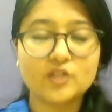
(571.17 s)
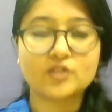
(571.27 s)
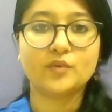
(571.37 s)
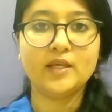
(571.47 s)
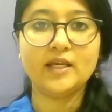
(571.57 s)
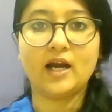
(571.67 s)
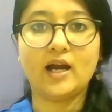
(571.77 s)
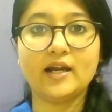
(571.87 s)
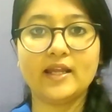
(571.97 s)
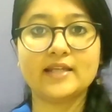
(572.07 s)
So we
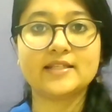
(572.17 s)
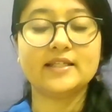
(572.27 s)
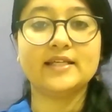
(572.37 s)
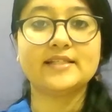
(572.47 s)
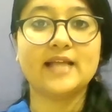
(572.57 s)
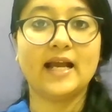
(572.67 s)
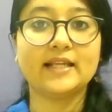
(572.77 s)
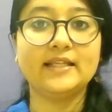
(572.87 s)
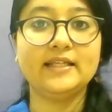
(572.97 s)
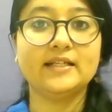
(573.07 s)
are getting
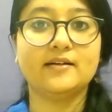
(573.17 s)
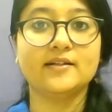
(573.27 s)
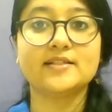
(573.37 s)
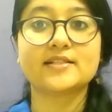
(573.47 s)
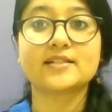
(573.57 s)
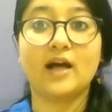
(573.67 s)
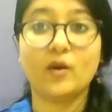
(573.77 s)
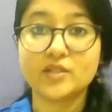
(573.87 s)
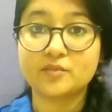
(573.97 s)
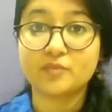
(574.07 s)
exactly a
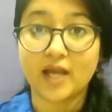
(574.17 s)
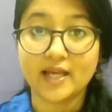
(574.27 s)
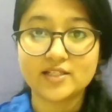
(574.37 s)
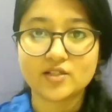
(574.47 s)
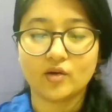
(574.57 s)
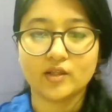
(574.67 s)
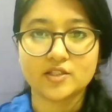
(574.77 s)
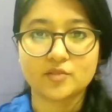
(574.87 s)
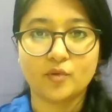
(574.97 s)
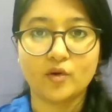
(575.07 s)
discounted price on
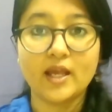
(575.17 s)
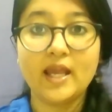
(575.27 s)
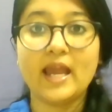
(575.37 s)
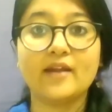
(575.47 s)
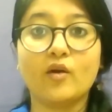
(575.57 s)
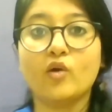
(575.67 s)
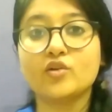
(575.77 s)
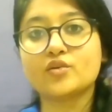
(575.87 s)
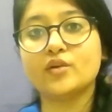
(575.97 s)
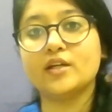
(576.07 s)
this book, and
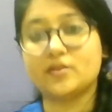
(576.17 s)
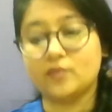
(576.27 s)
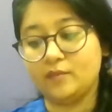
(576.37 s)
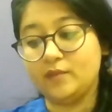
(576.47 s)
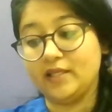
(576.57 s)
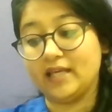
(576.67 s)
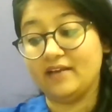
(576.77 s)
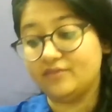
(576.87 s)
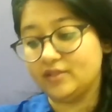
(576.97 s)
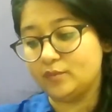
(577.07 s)
also it will be
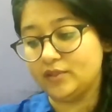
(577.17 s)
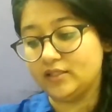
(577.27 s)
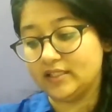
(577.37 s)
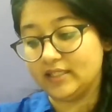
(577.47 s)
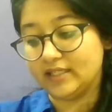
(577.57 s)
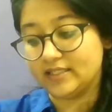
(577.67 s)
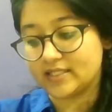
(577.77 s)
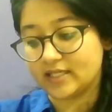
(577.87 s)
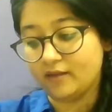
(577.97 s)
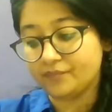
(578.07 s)
available in
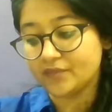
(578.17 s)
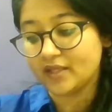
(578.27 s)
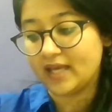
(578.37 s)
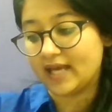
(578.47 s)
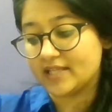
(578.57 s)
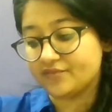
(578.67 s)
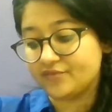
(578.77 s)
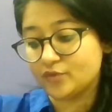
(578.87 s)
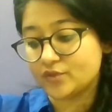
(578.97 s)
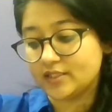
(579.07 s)
India. As
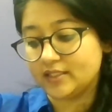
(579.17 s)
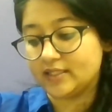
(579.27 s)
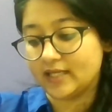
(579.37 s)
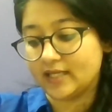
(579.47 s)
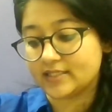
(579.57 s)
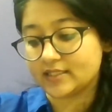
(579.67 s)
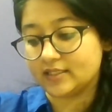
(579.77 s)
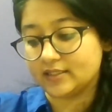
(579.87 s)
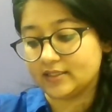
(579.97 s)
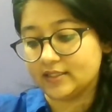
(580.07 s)
if you see that
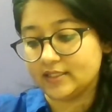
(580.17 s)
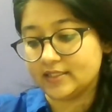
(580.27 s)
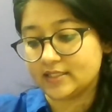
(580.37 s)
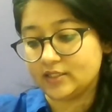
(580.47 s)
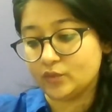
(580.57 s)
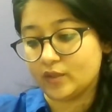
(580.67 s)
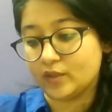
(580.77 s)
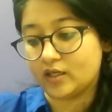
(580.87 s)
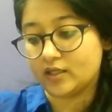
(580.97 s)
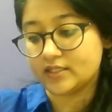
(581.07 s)

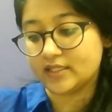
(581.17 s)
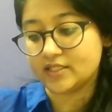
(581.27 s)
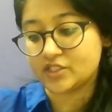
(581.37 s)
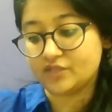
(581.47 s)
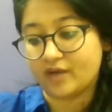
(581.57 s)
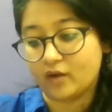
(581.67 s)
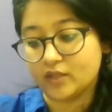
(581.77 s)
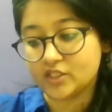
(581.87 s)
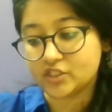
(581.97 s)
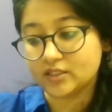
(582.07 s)
TSG
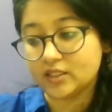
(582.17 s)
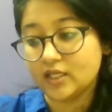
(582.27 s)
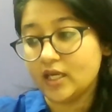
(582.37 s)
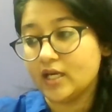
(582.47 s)
Foundation